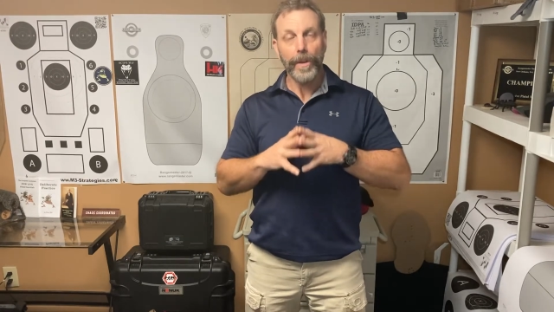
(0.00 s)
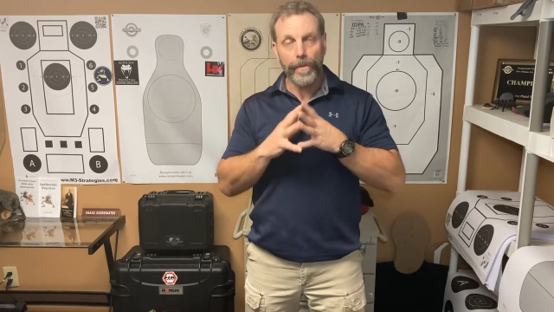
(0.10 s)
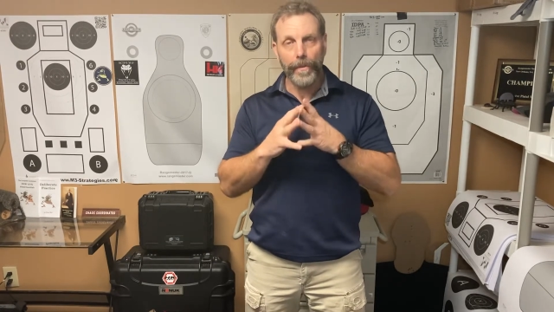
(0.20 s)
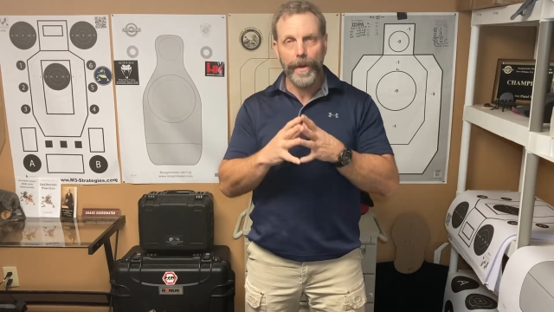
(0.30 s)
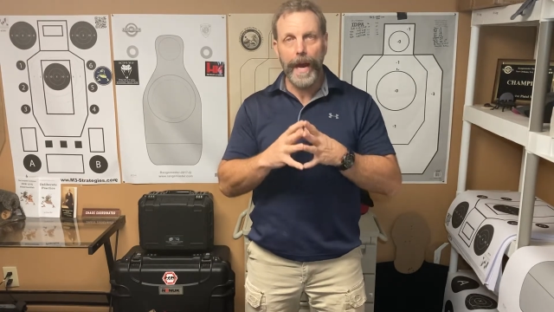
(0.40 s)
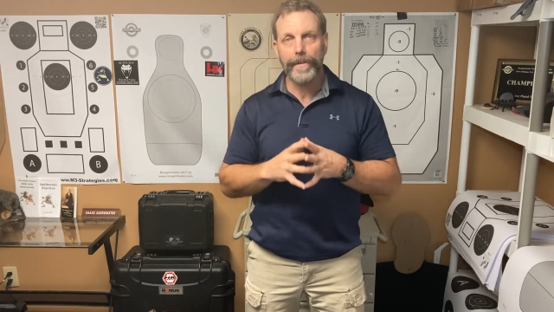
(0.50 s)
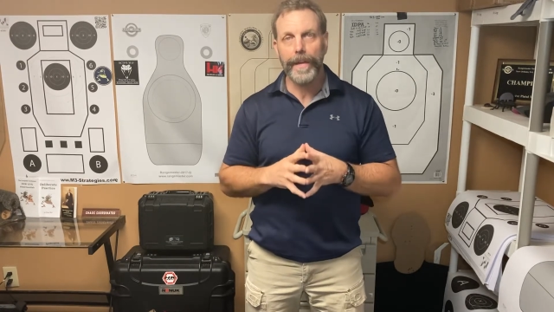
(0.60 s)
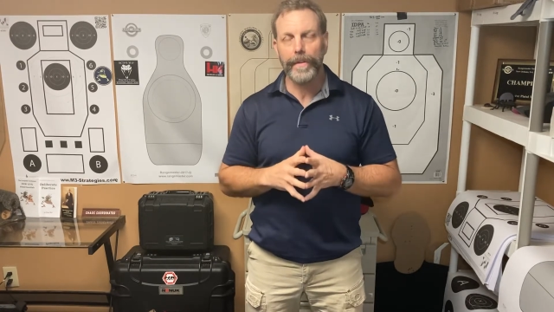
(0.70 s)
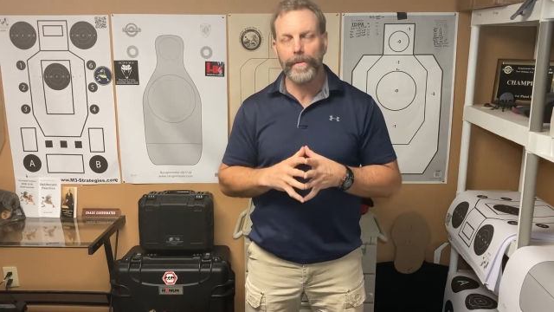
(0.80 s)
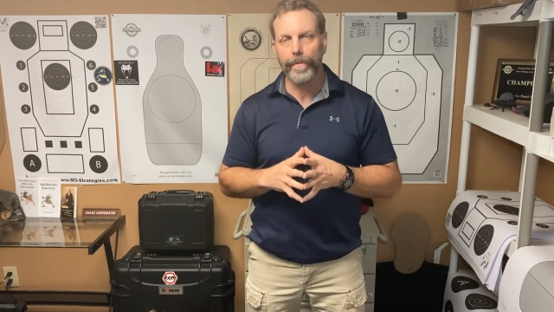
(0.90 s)
and you've got to
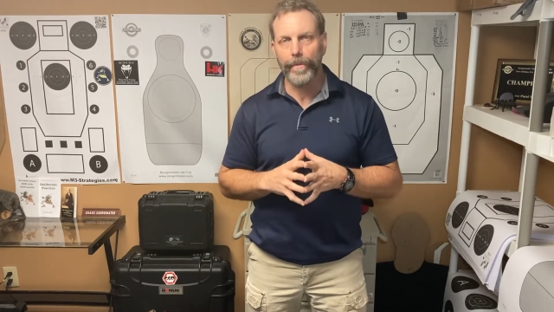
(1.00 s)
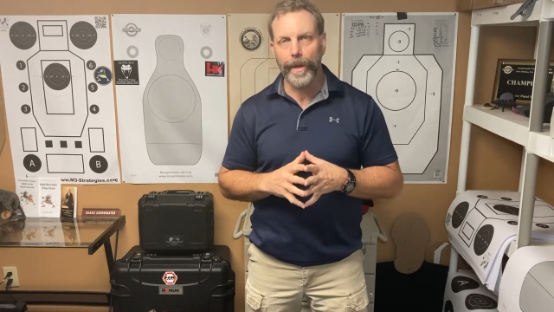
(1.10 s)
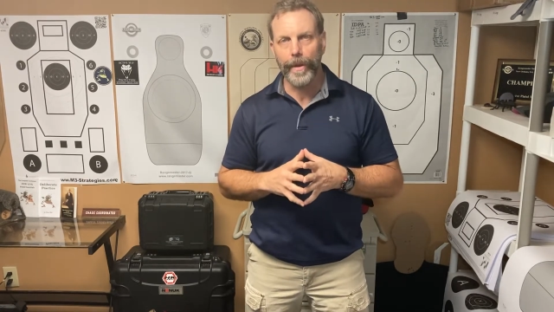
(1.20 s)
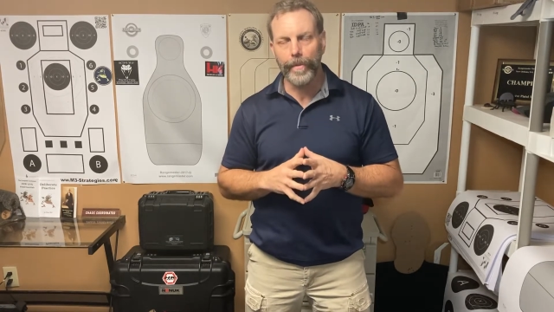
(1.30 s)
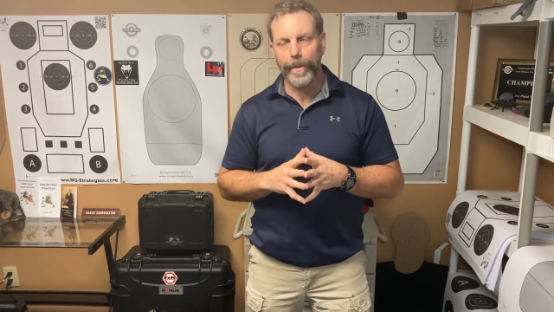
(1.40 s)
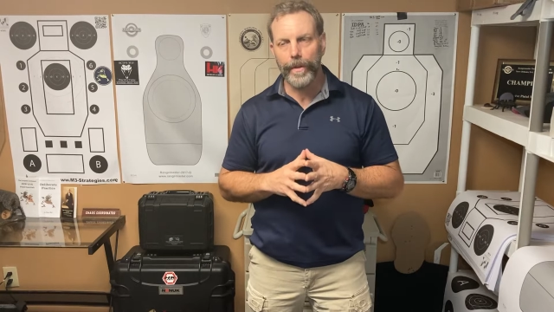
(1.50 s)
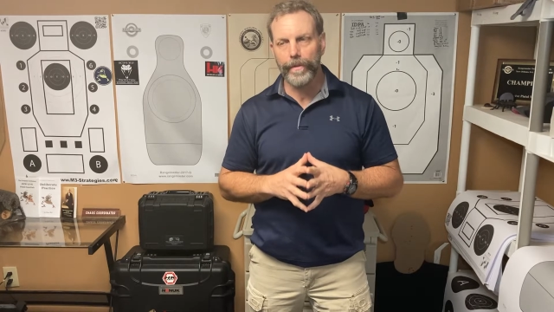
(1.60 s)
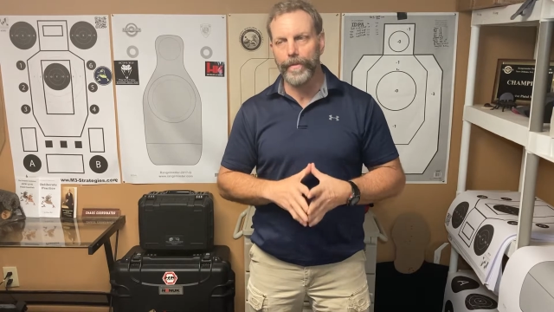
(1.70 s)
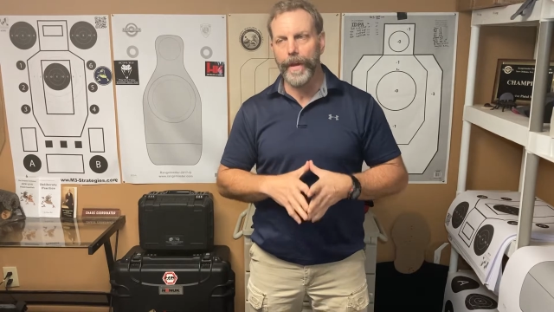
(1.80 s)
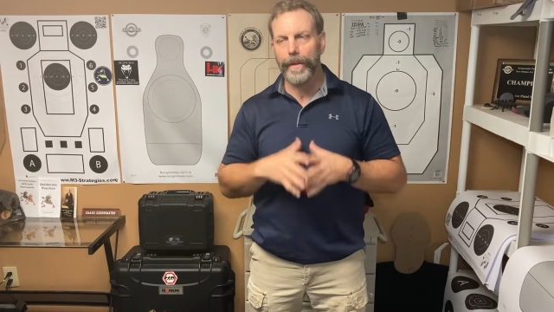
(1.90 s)
get some training with these.
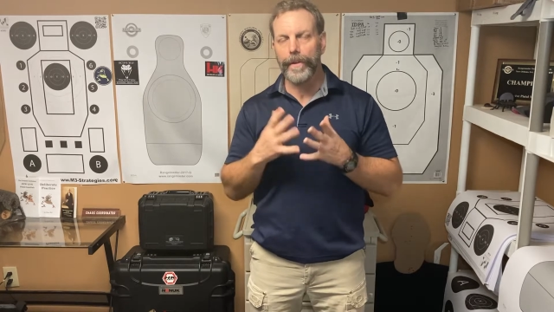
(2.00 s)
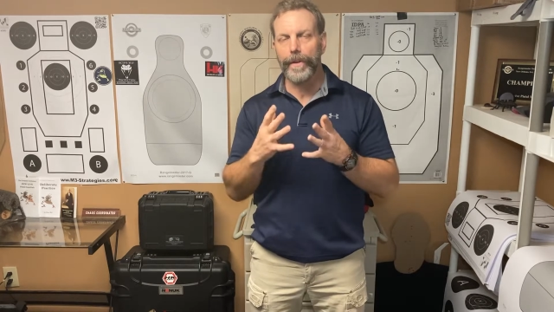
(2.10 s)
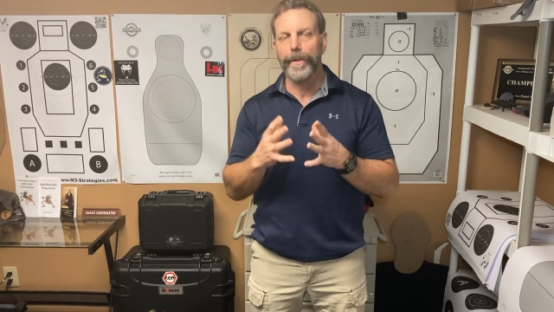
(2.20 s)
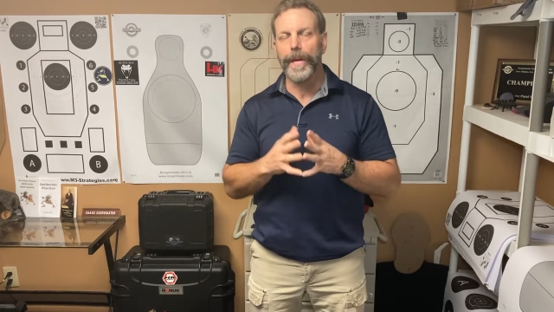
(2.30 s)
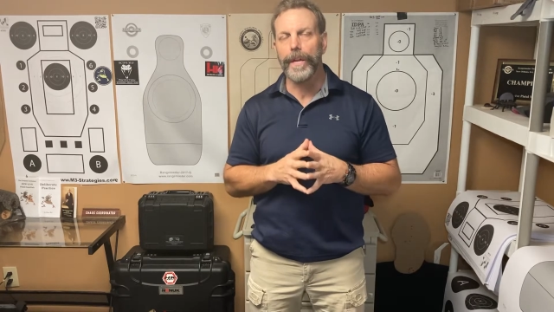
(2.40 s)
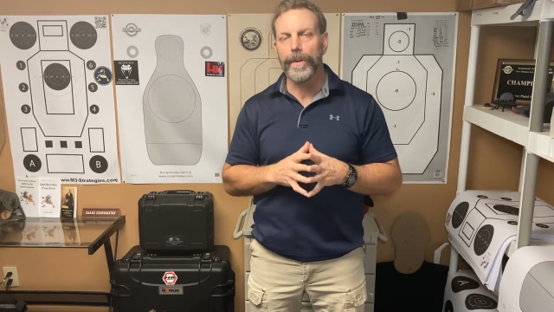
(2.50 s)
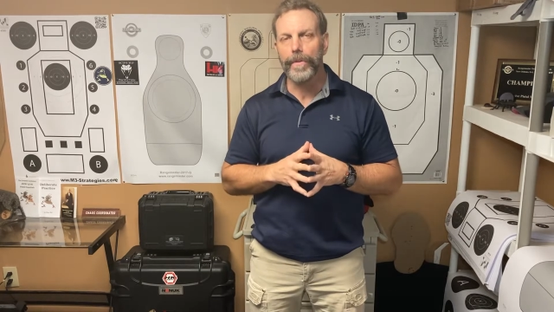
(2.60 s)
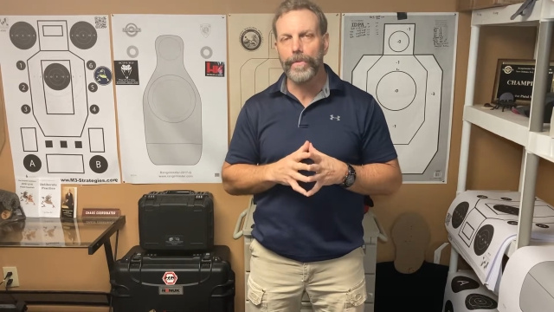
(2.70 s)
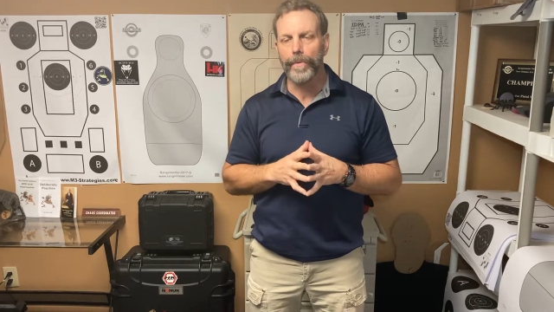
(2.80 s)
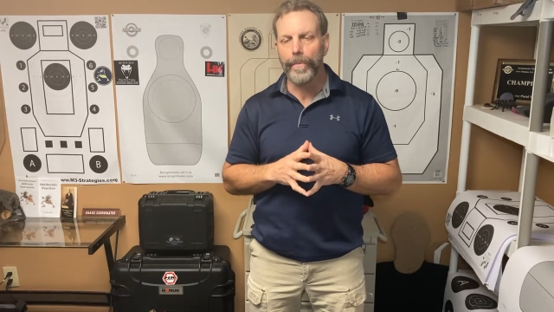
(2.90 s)
You've got to learn how to
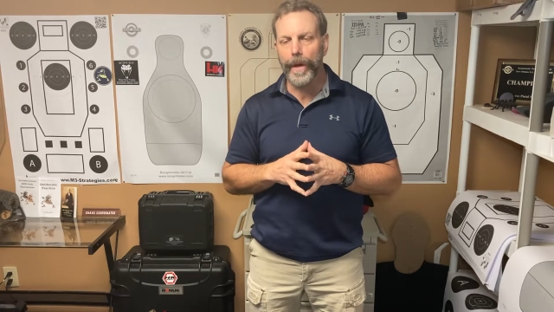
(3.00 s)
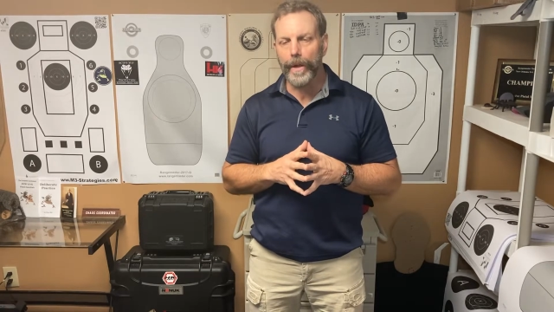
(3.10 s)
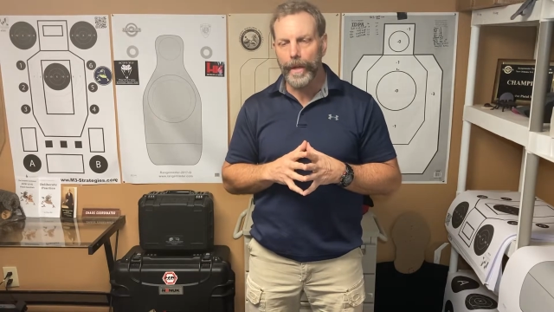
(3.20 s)
use them well.